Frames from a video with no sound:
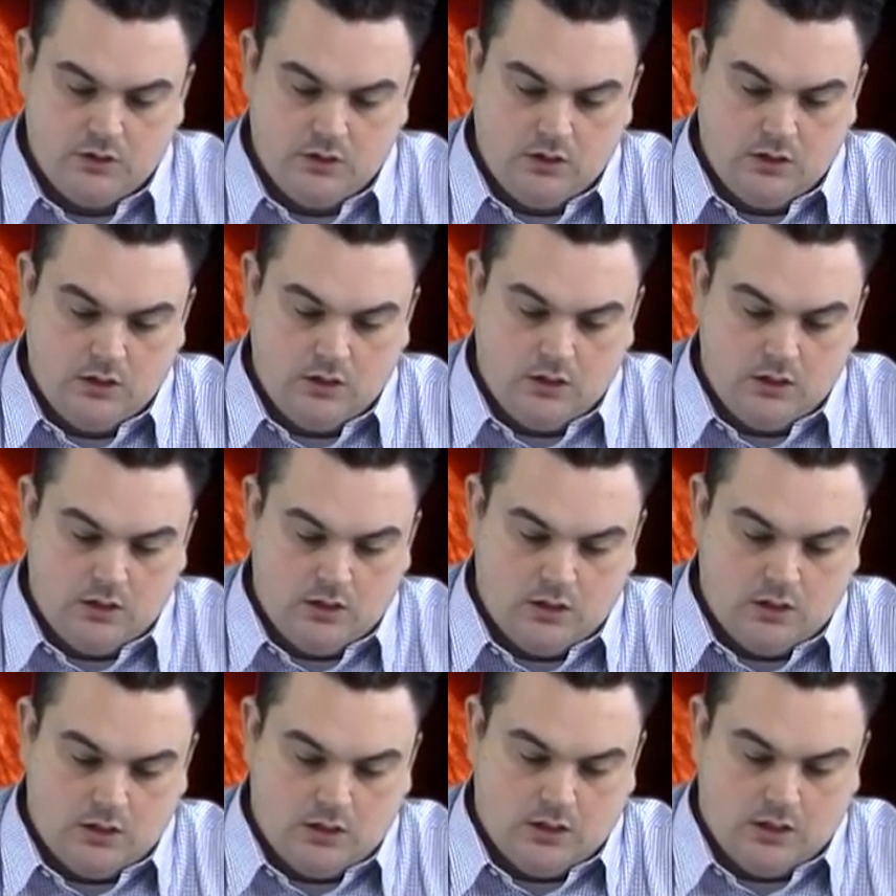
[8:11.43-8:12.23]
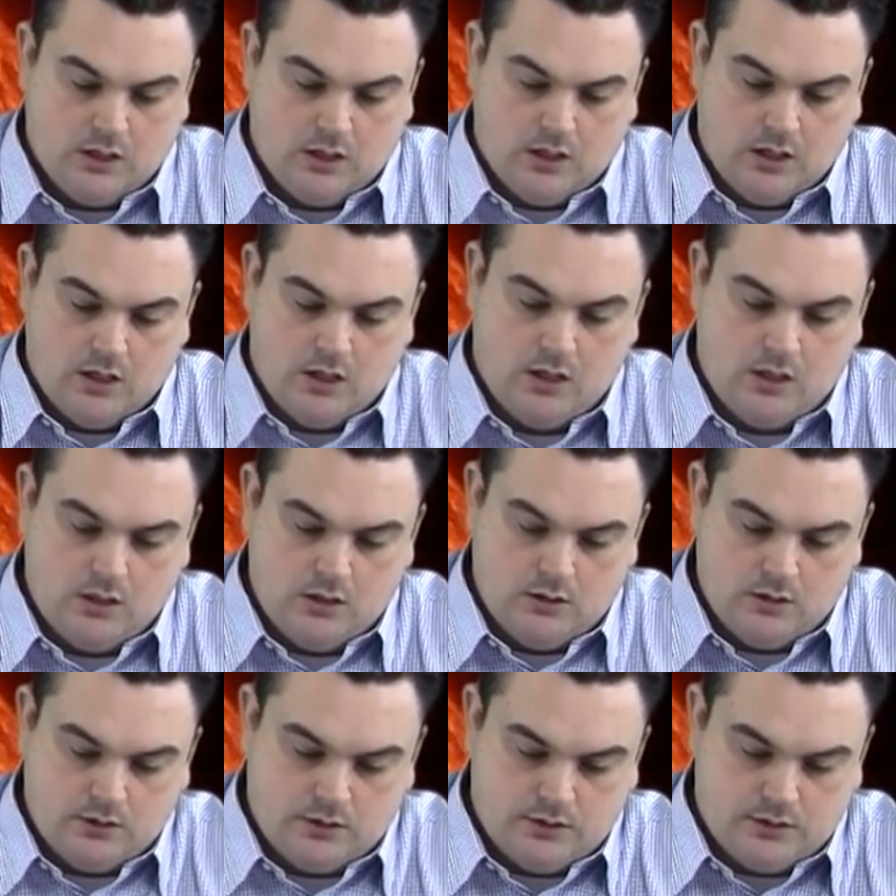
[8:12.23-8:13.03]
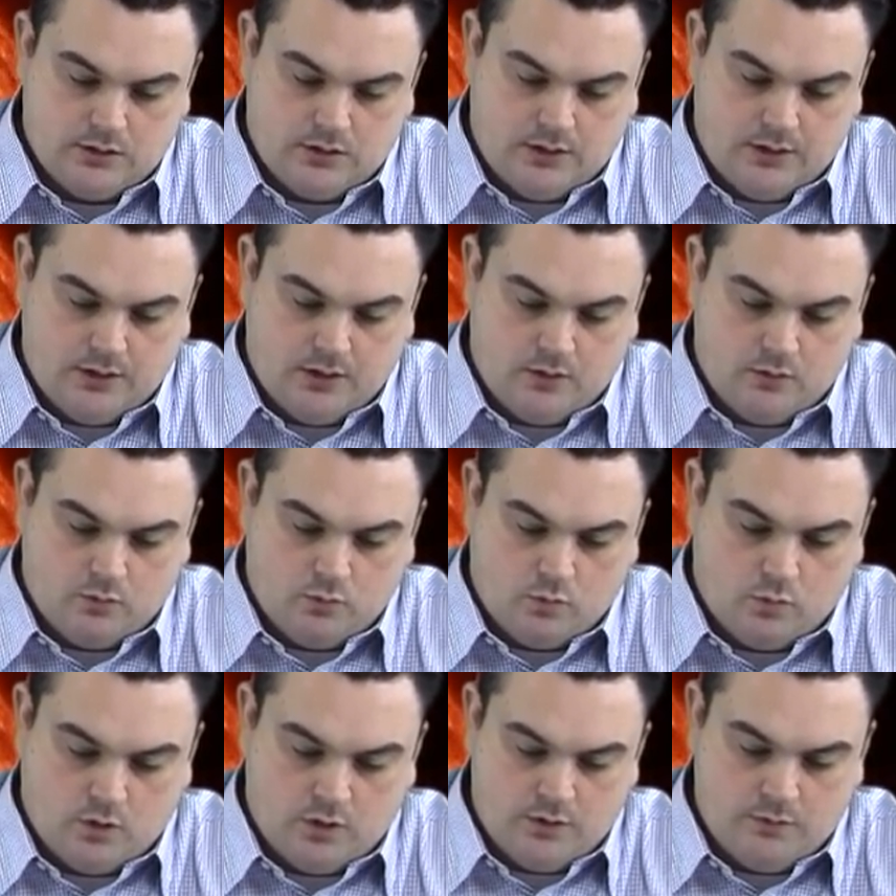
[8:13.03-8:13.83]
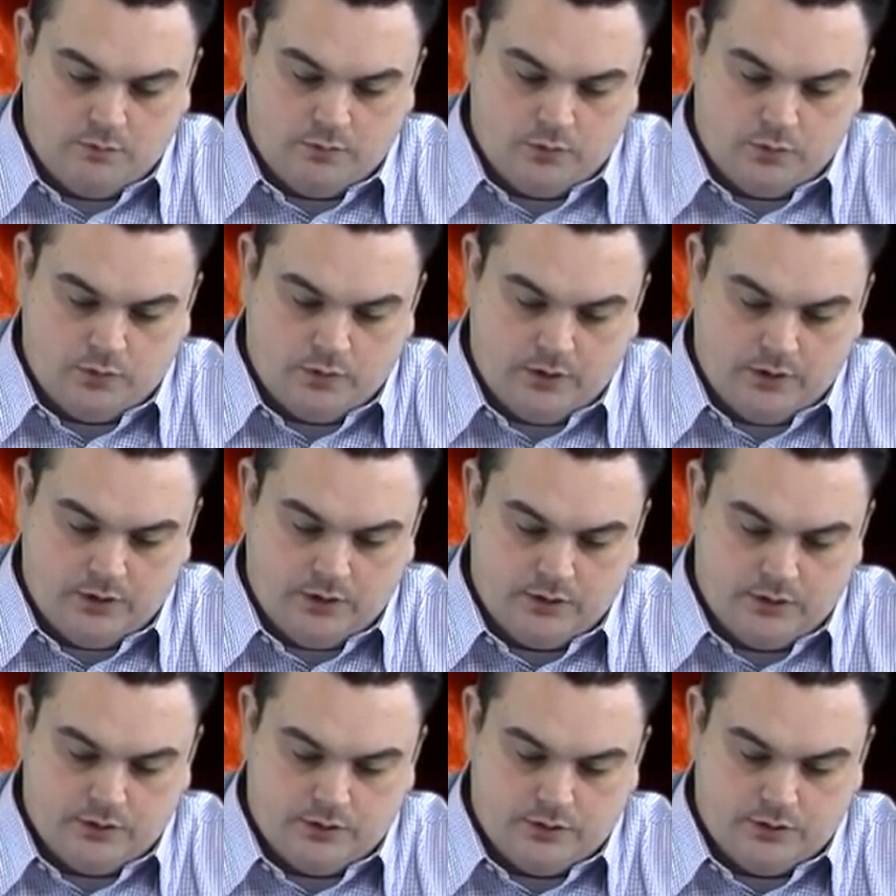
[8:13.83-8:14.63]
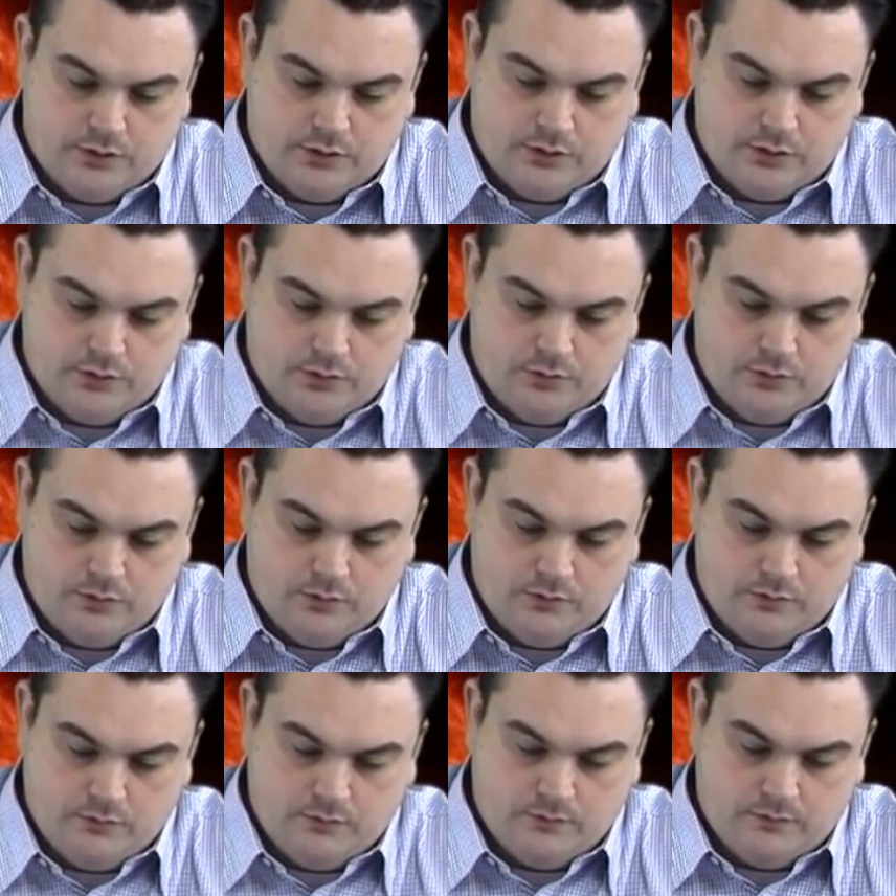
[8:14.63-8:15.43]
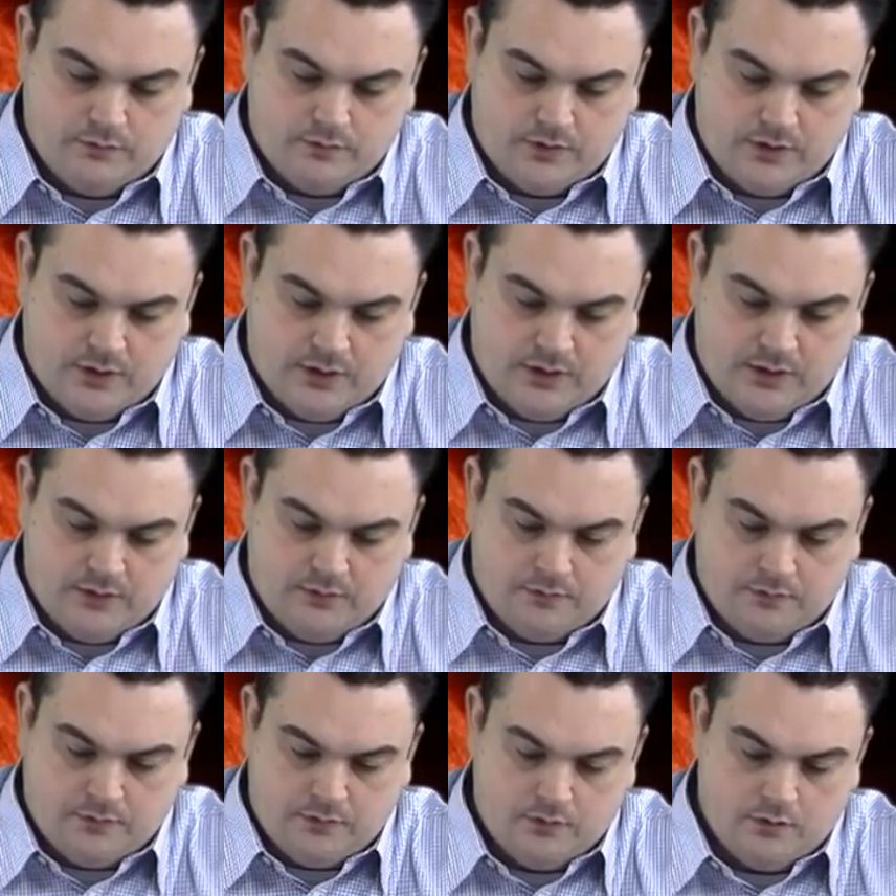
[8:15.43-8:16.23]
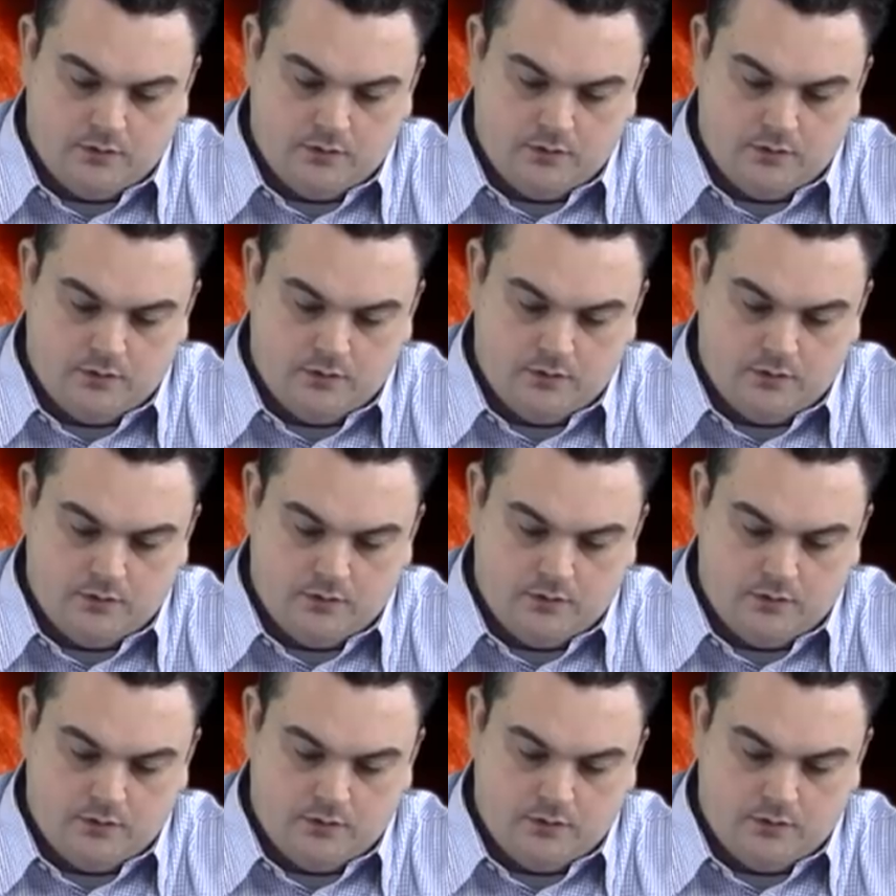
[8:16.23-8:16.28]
And finally? Uh, looks like 1.25